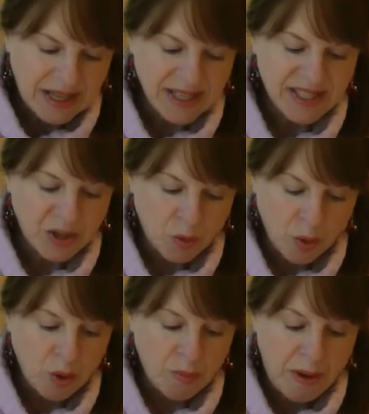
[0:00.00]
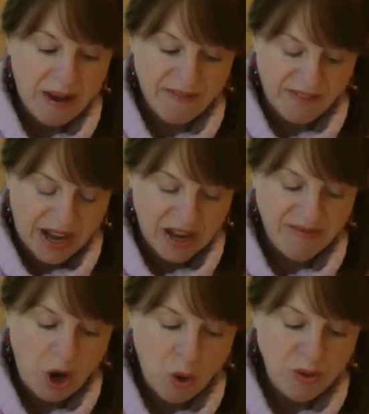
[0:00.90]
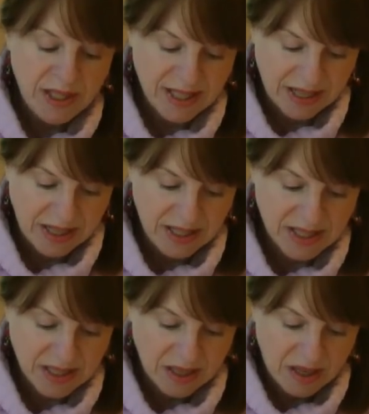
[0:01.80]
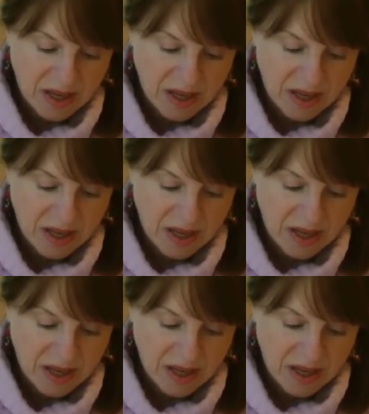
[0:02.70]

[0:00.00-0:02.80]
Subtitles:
is in room 506,